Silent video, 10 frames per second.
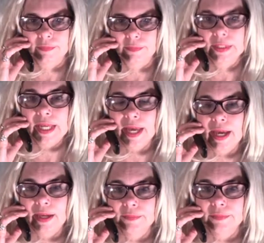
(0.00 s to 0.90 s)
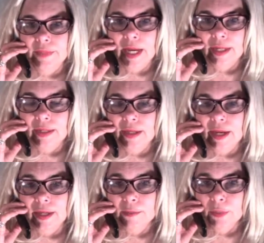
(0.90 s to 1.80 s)
Yeah, I
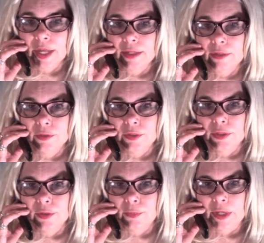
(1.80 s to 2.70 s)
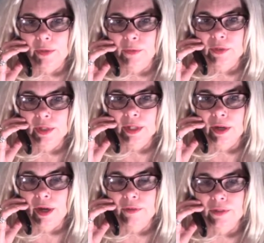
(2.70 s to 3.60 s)
can pay you too, but I wasn't gonna
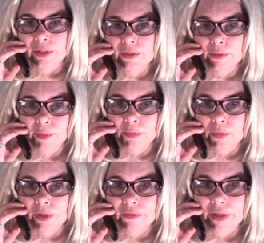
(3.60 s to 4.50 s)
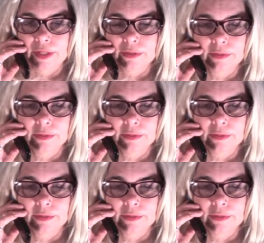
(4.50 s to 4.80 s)
offer because you're my boyfriend.